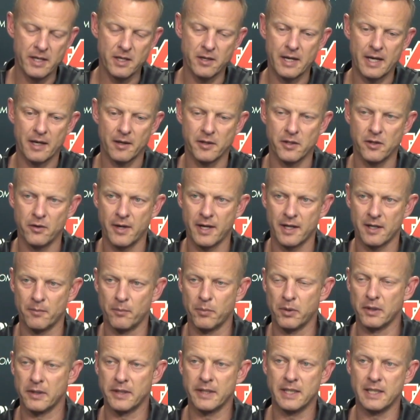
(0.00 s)
You got to you got to
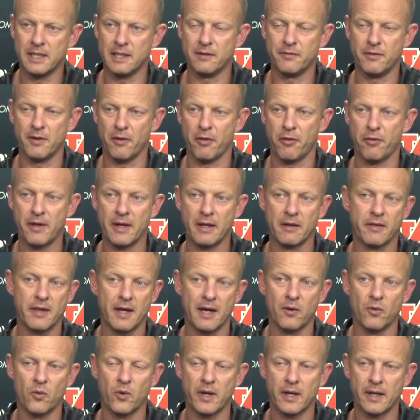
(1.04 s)
believe and think
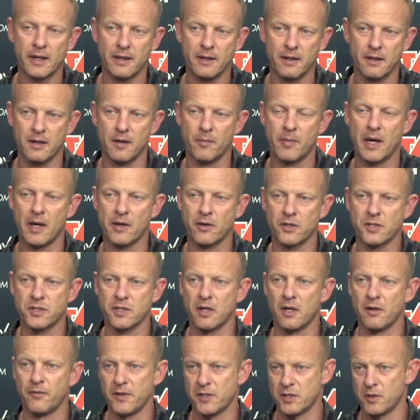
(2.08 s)
that way about
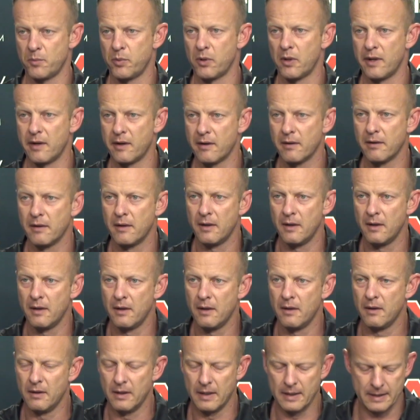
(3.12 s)
yourself as a player
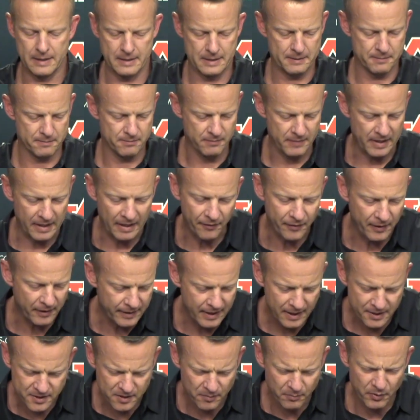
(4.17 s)
um, and I think
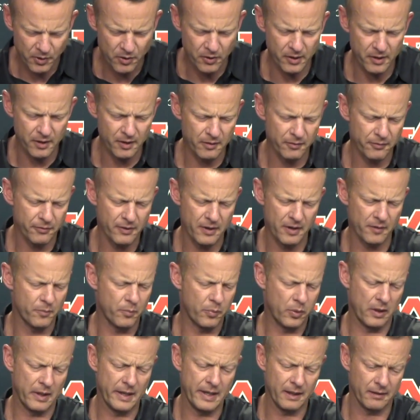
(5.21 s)
that's the beauty of, of
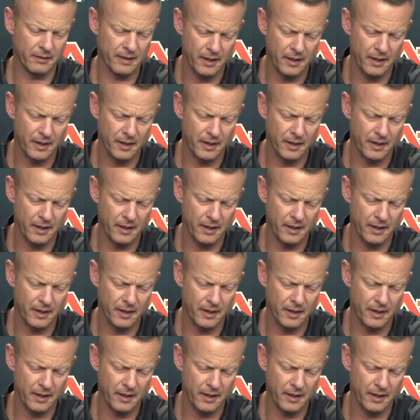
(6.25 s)
playing.